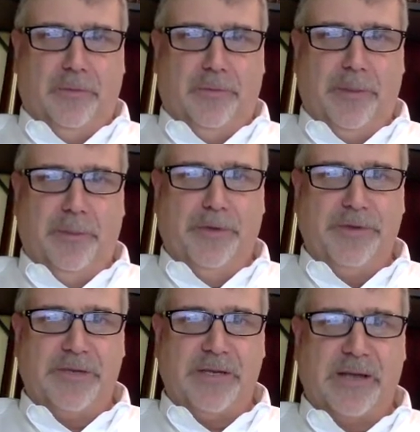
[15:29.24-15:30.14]

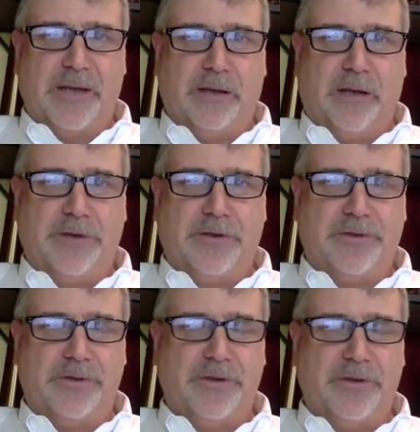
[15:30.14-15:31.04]
emergency psychological
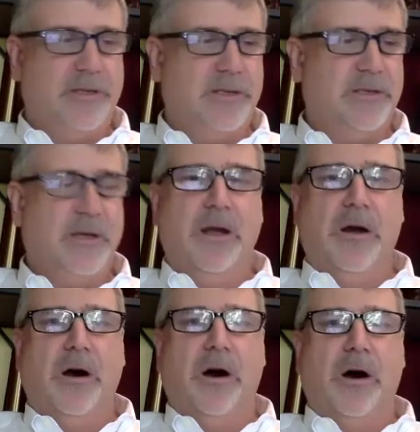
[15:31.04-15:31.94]
services,
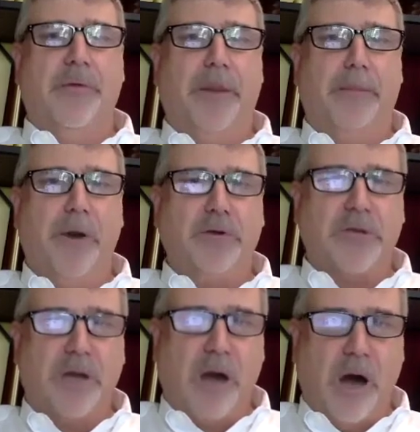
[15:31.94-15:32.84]
the most
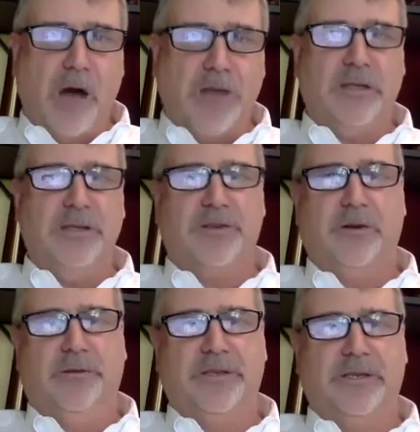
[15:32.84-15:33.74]
costly
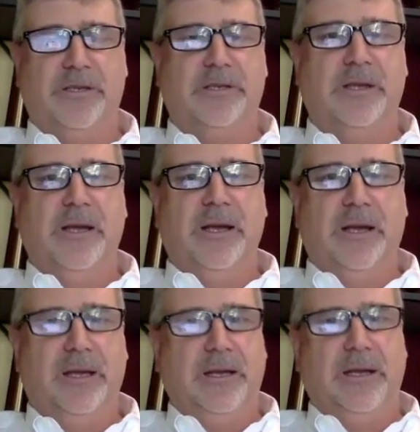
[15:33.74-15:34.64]
services
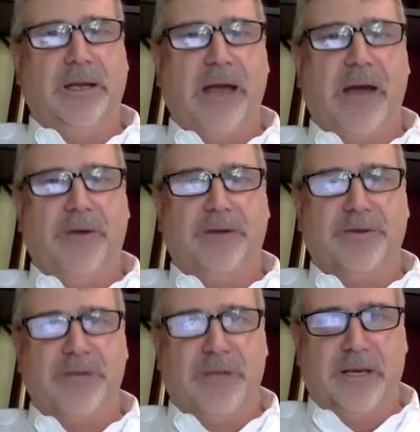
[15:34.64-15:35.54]
in any county or
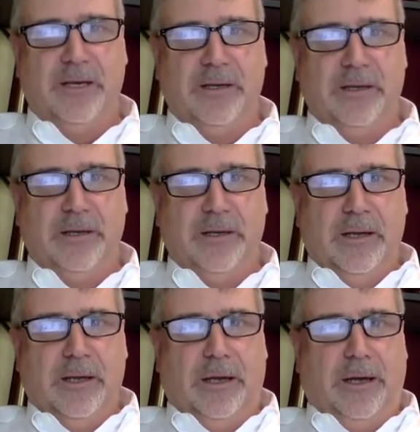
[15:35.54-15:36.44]
city.
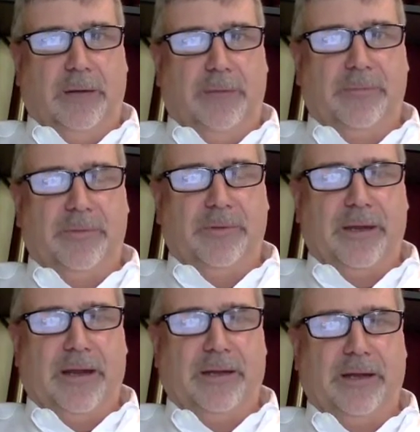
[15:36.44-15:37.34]

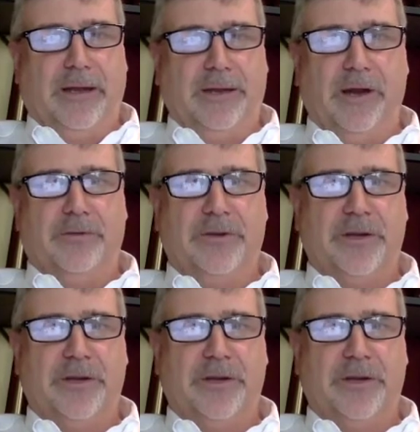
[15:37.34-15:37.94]
And they're